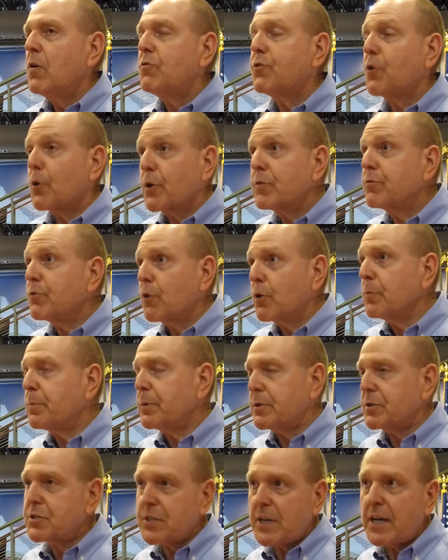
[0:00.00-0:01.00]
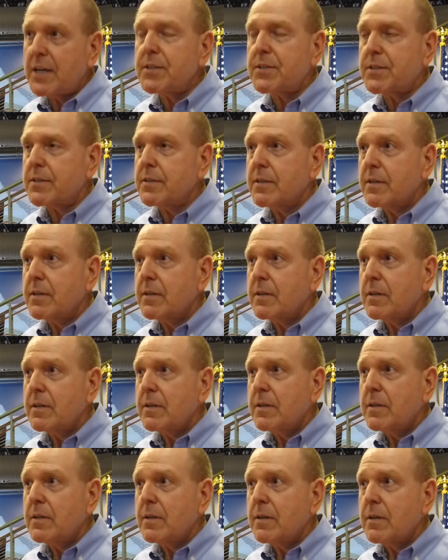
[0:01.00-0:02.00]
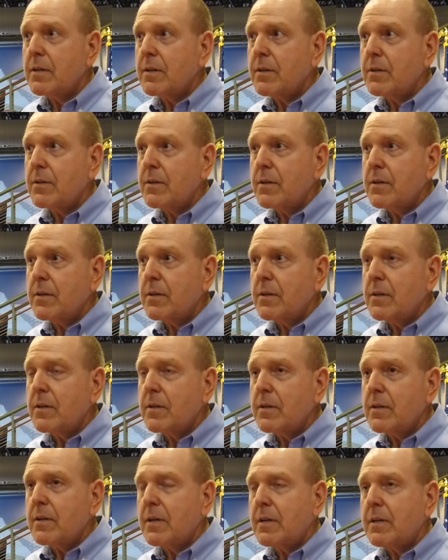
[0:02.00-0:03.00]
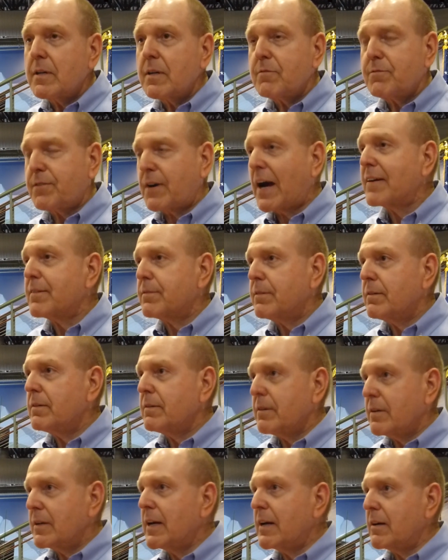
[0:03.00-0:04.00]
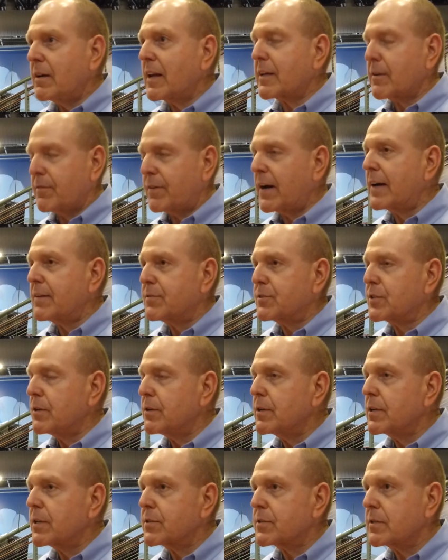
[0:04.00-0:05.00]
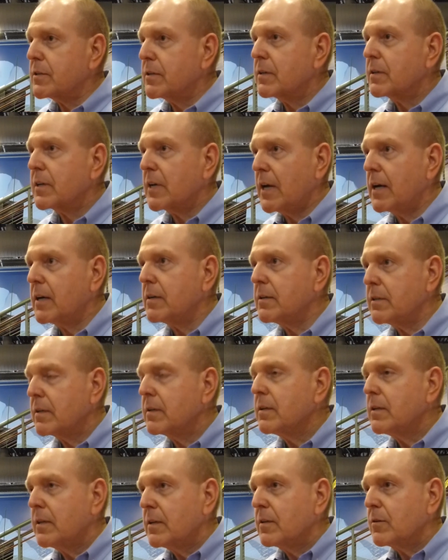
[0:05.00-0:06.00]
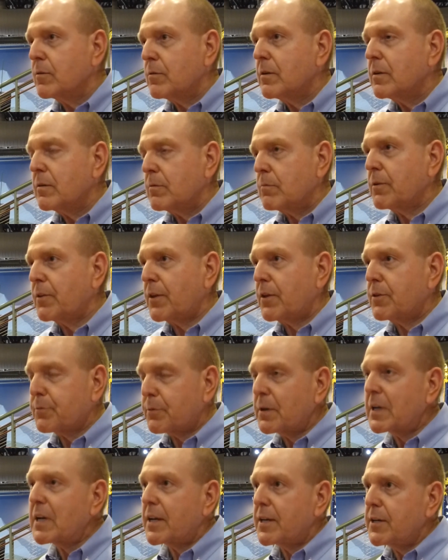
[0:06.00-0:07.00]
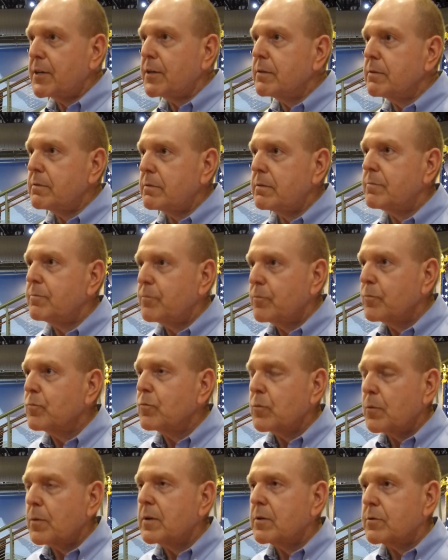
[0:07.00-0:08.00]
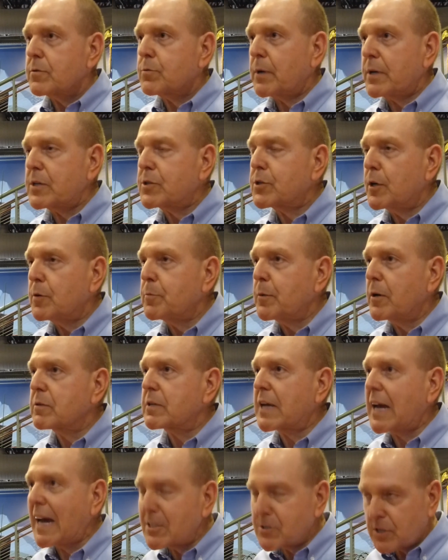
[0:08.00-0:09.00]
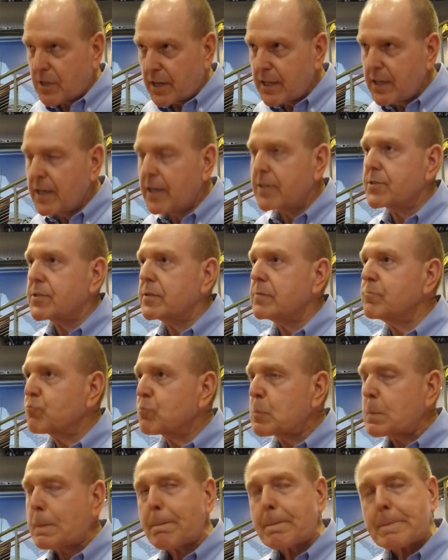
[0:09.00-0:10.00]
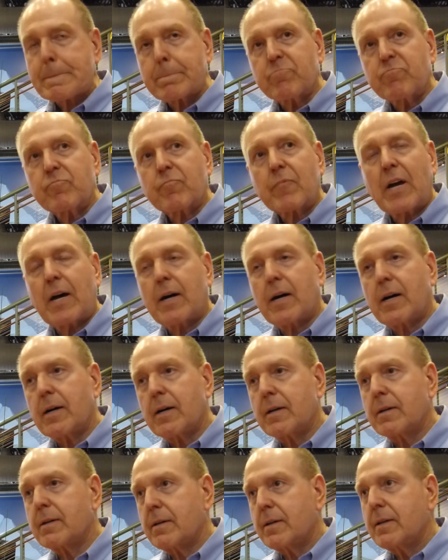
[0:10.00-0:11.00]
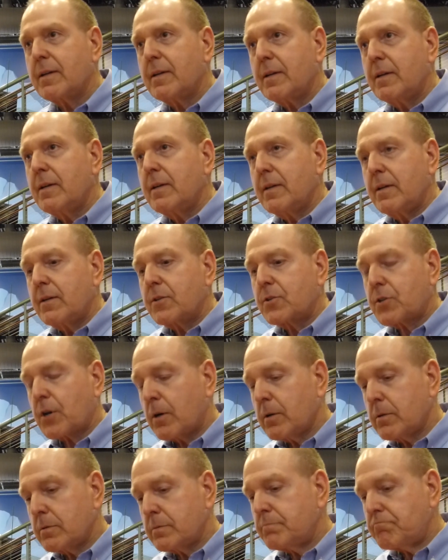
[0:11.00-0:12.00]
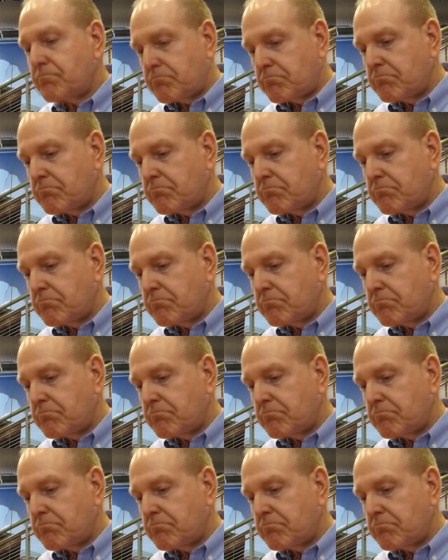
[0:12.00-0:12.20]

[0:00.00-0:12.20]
44%. What kind of BMW? Like a five, SUV? Yeah, like a 5 Series. Okay. Yeah. Oh, a sedan. With a 3 liter twin turbo okay. gasoline engine. Okay. okay. Uh, so